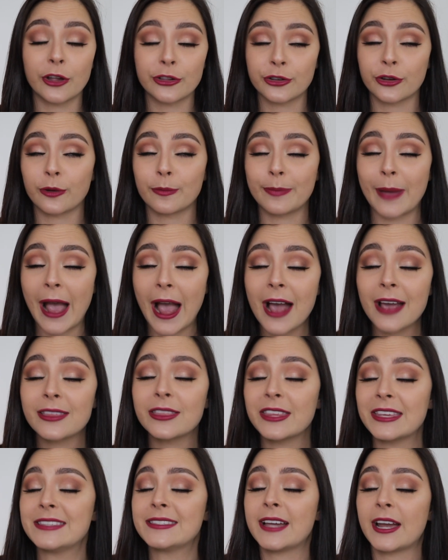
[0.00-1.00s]
on your
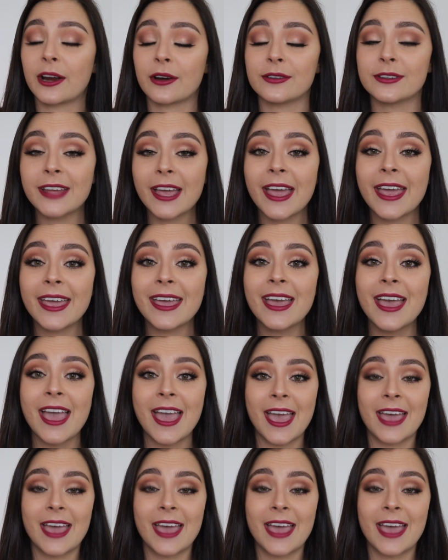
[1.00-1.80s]
back the entire day,